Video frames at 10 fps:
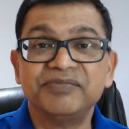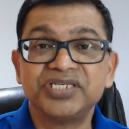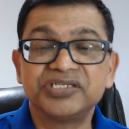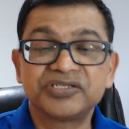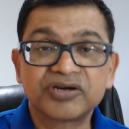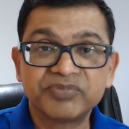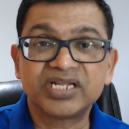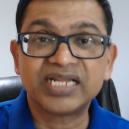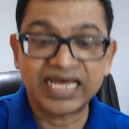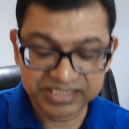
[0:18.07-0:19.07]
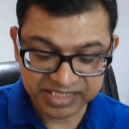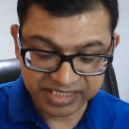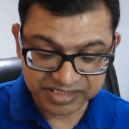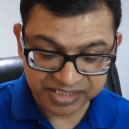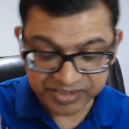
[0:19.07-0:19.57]
He's talking about the last
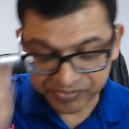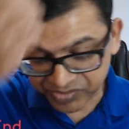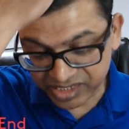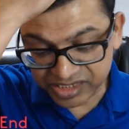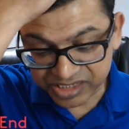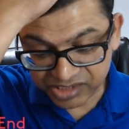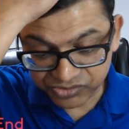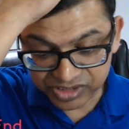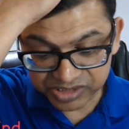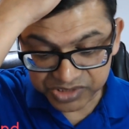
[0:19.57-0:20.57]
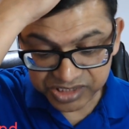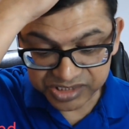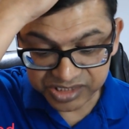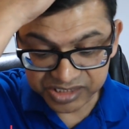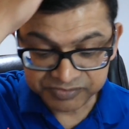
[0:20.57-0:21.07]
days, and these are the words of Jesus.